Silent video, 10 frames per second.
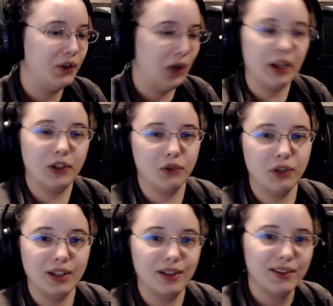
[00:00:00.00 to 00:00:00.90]
I
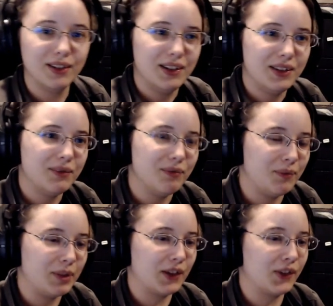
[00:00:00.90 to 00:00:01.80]
agree.
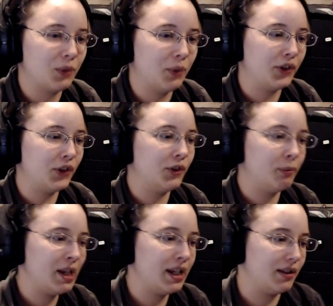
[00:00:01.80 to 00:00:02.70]
Because there was this
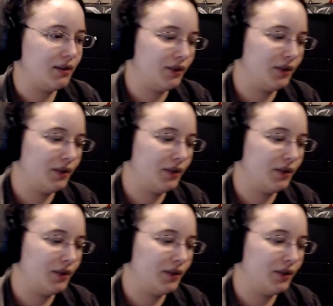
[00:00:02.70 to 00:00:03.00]
debate.